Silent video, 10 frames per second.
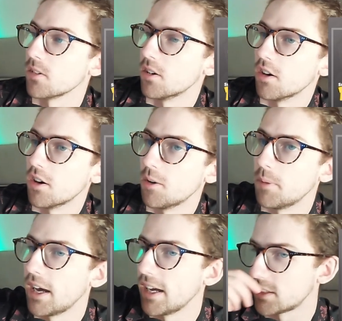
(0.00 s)
Oh,
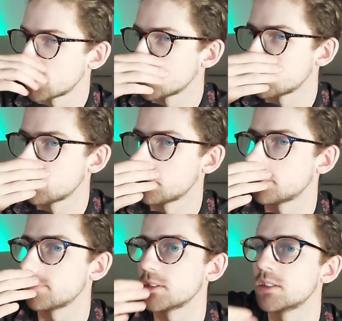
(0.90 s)
mate.
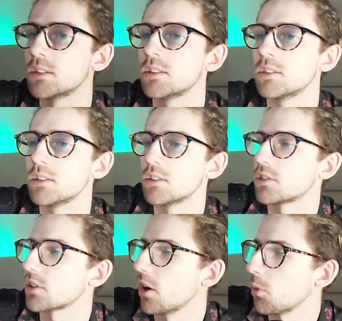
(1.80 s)

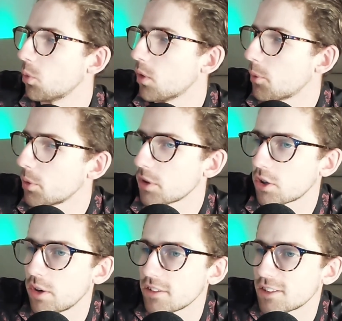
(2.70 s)
So, I wonder what the
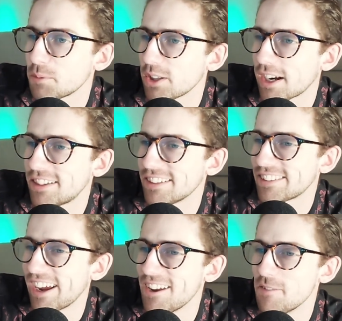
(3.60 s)
crowd's going to be like at this
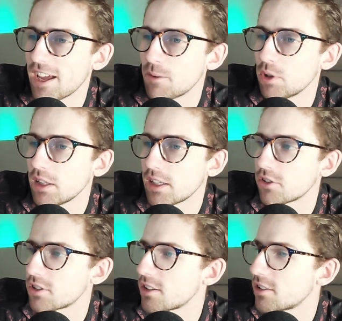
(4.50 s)
game, man. I'm really
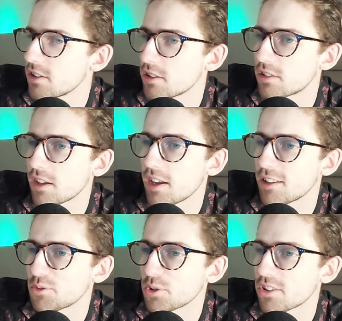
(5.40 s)
interested to see the
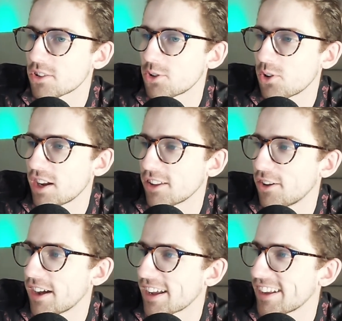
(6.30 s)
stands. What's the turnout
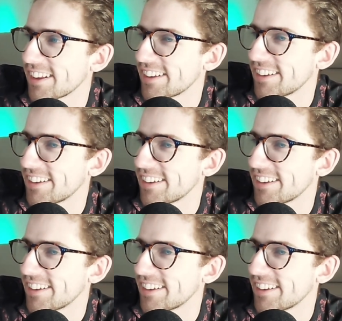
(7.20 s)
like?